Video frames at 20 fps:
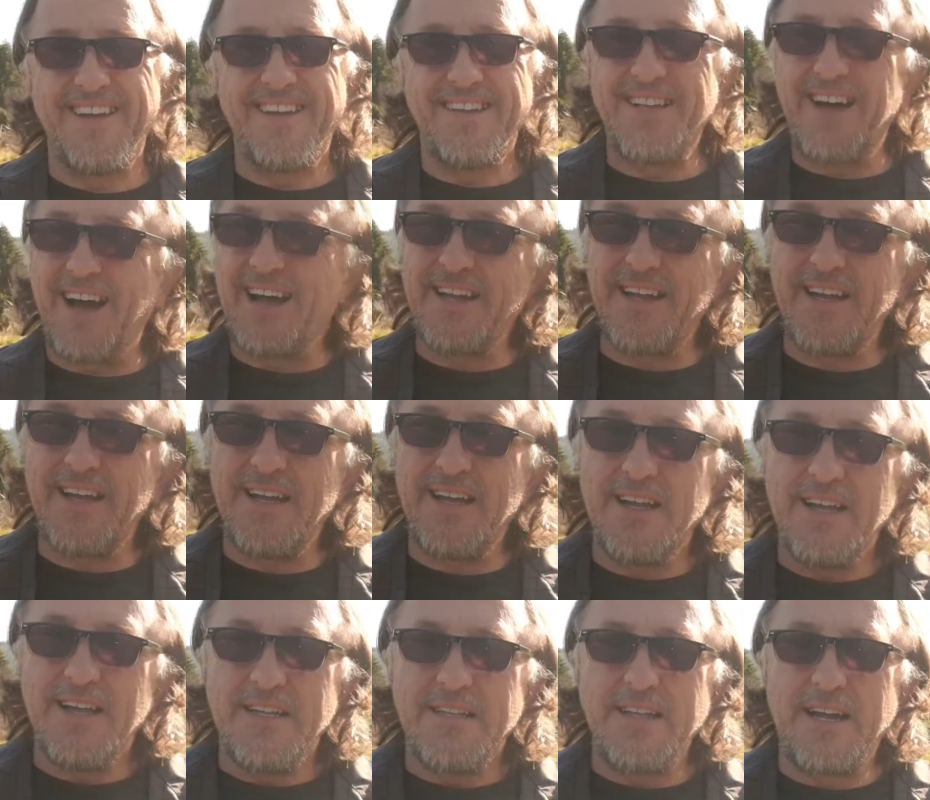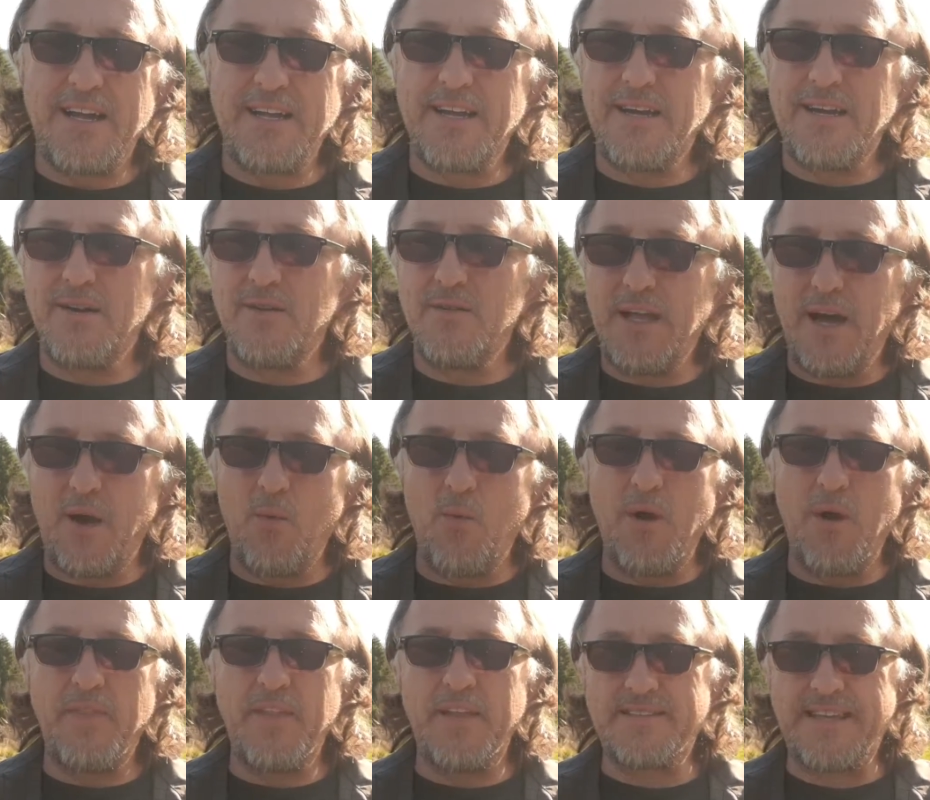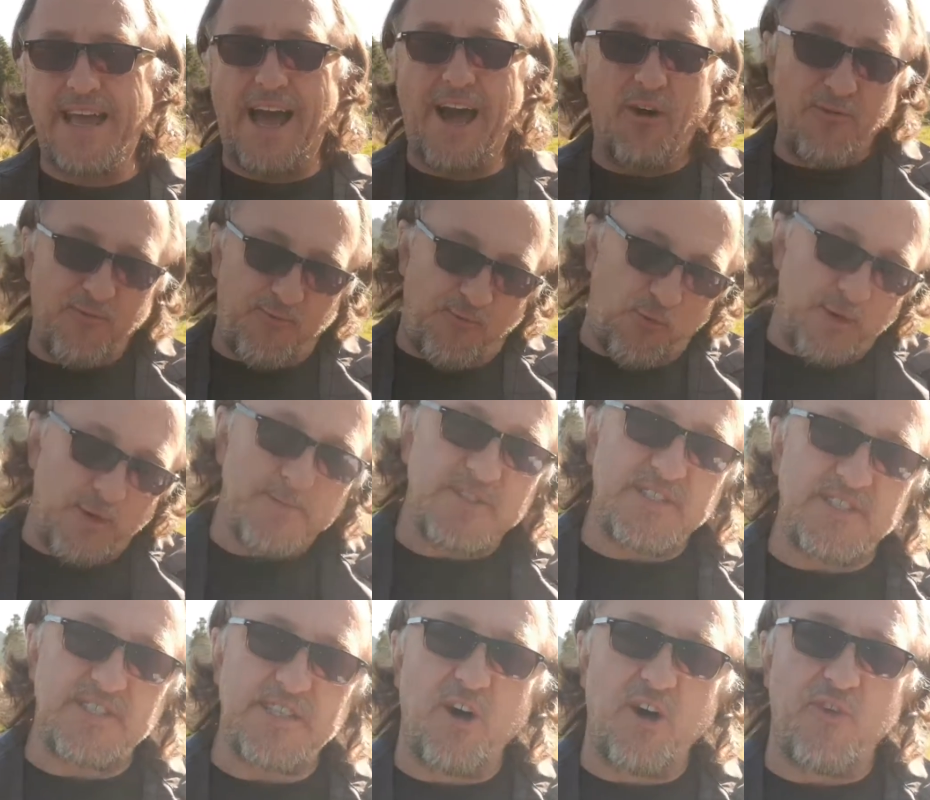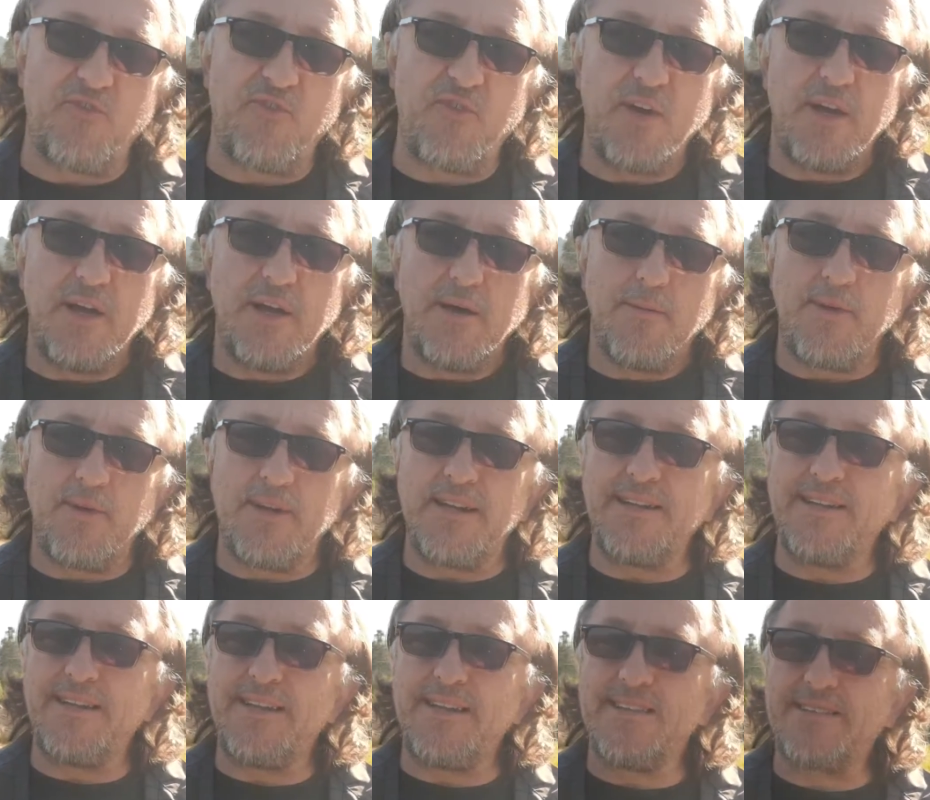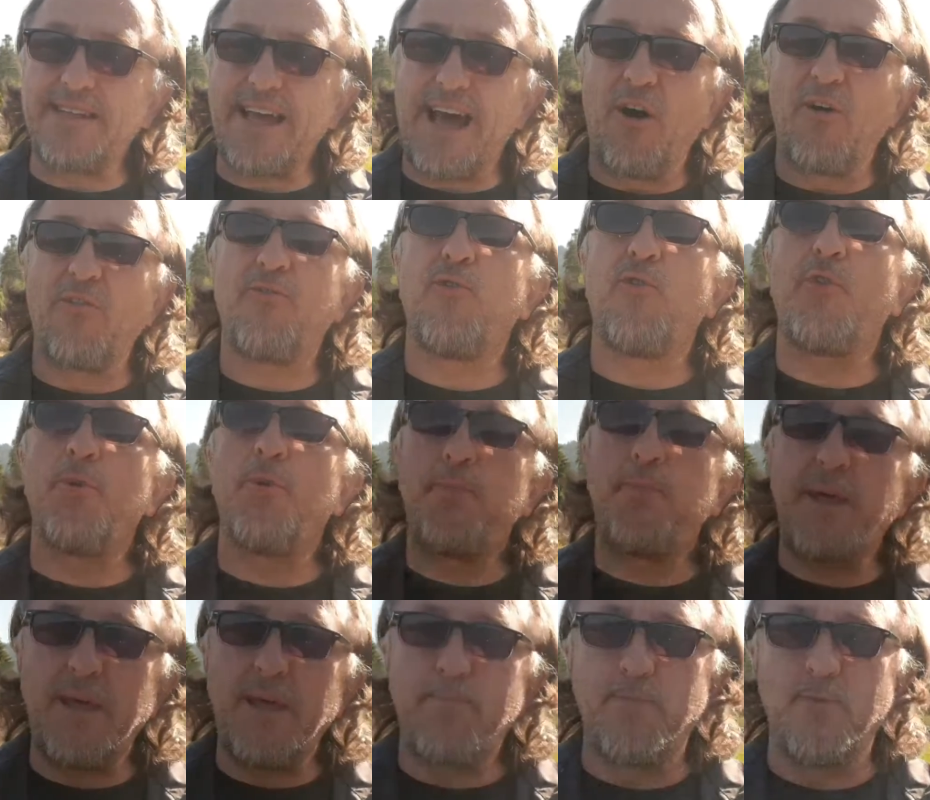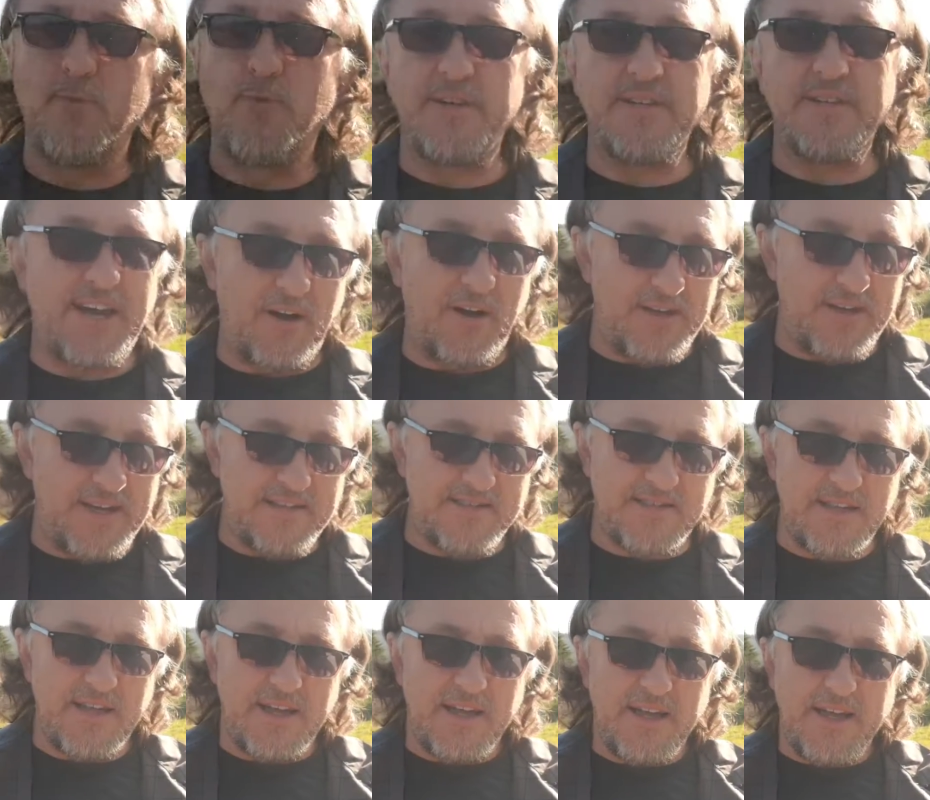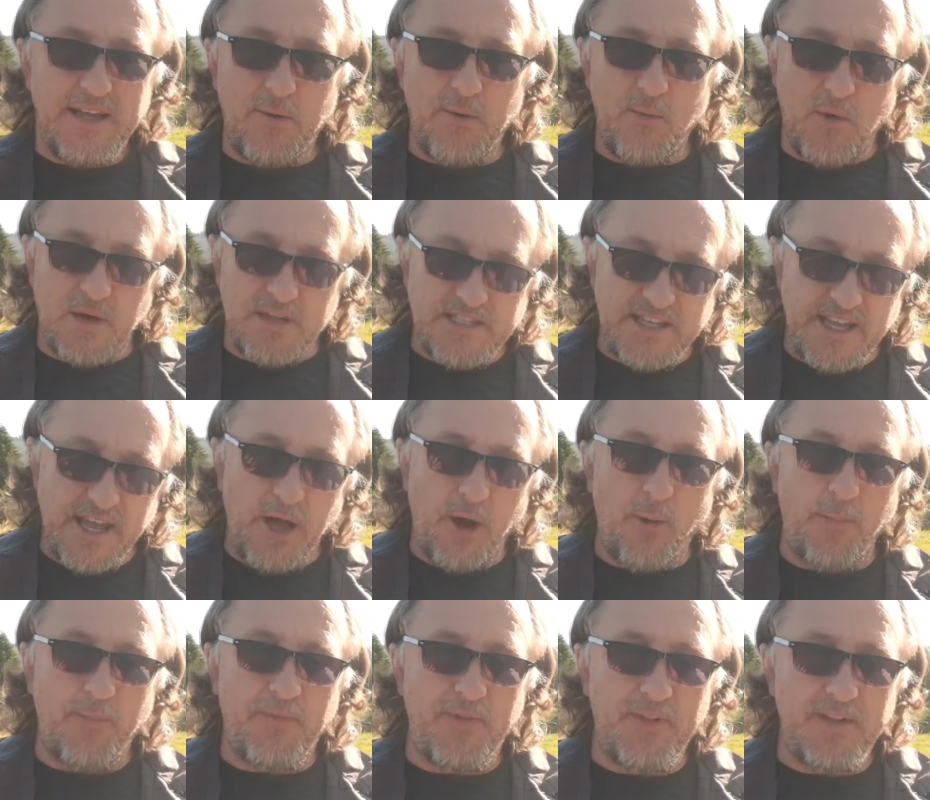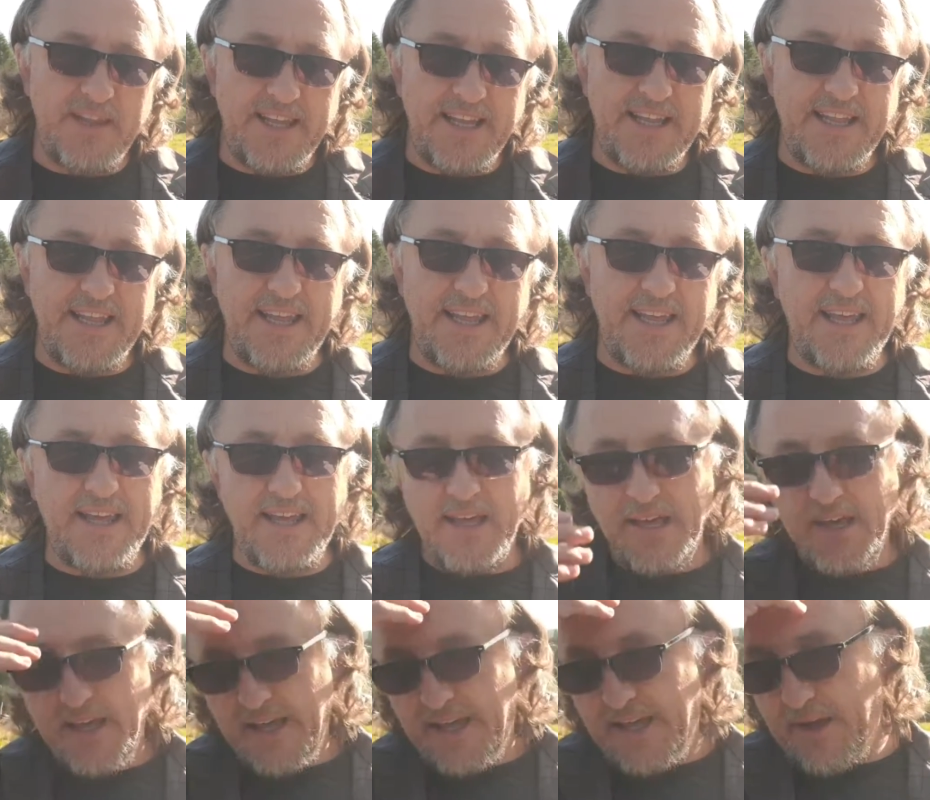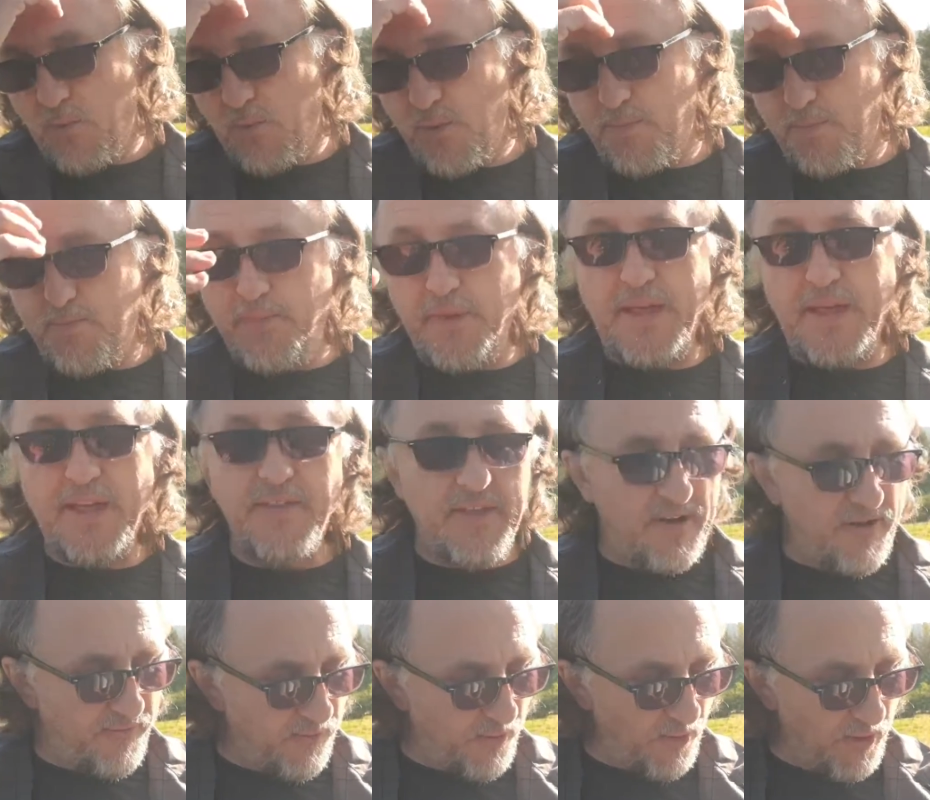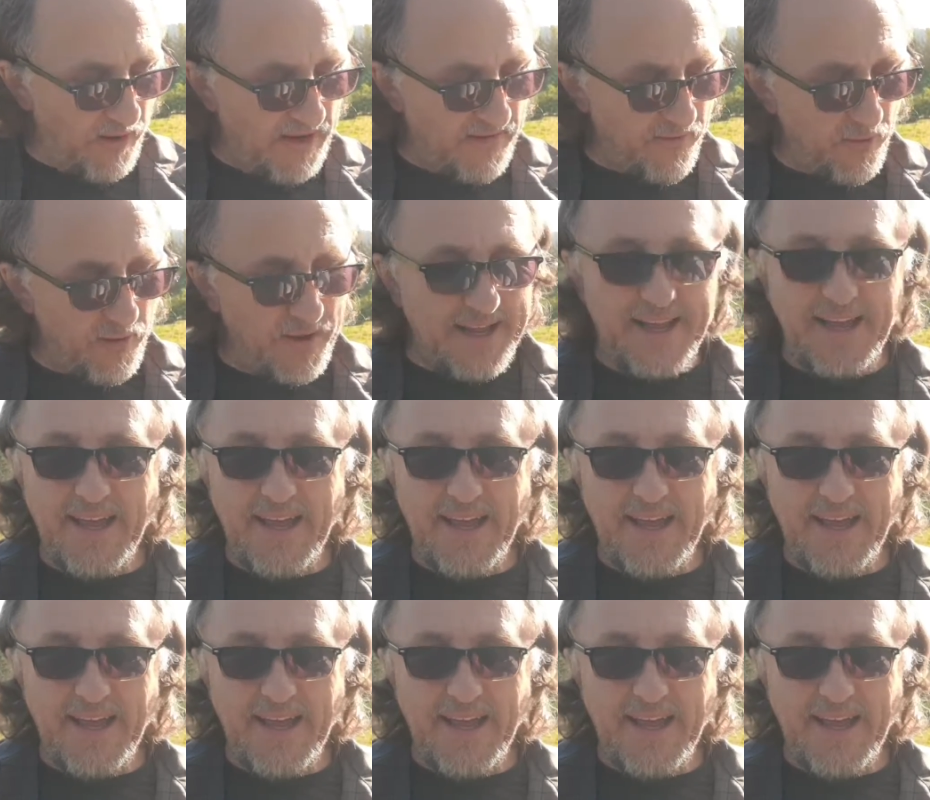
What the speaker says: Not one that's out for himself, but he is out for the people. He wants to help the needy. He will be there forever.